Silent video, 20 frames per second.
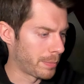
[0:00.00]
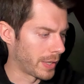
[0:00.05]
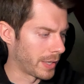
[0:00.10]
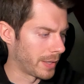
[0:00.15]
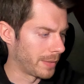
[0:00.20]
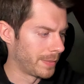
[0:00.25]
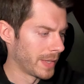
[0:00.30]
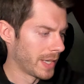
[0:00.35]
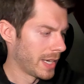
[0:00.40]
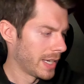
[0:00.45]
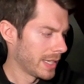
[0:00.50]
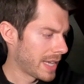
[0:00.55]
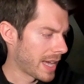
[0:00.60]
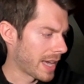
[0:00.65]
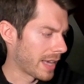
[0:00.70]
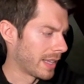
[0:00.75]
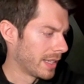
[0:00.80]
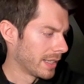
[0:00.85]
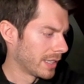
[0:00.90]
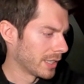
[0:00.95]
But
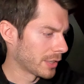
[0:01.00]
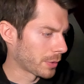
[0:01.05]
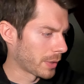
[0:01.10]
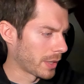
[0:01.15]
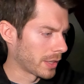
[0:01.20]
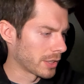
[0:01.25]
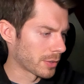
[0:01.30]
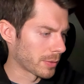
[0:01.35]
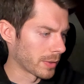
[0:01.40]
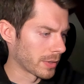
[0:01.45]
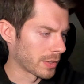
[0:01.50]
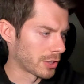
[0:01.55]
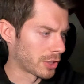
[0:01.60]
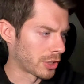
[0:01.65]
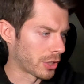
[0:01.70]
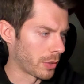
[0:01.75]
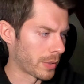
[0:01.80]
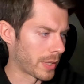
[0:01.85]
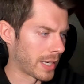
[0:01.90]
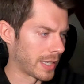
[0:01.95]
yeah, this one I just wanted to
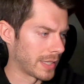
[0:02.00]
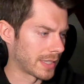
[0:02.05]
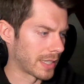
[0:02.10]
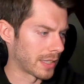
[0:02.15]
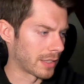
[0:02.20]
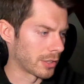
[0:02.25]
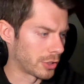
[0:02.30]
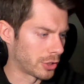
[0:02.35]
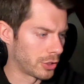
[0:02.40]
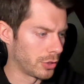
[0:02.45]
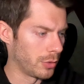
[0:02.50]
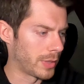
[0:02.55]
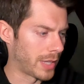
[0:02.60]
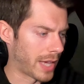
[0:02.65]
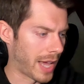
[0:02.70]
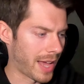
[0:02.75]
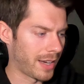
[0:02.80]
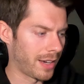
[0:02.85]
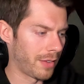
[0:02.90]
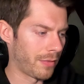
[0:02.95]
showcase that the shoe
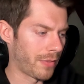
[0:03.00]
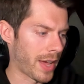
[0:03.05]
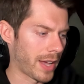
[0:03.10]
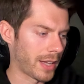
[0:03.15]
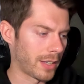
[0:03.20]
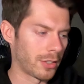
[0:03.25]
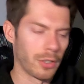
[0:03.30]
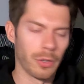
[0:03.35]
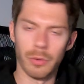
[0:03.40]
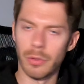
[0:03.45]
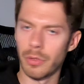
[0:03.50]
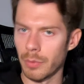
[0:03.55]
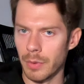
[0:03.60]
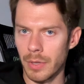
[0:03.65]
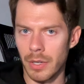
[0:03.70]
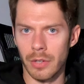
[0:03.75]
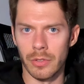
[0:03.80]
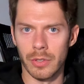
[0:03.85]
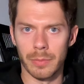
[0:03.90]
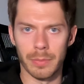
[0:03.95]
can in fact go
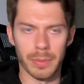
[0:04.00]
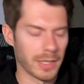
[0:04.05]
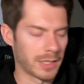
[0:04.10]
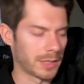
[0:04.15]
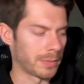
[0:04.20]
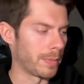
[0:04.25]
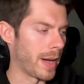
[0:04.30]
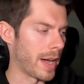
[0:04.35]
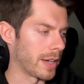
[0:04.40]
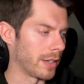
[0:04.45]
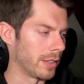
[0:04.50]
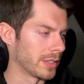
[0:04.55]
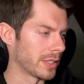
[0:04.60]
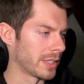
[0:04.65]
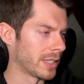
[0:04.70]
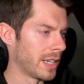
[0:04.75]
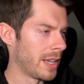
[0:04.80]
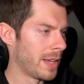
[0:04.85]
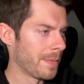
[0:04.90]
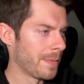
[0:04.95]
300 plus miles.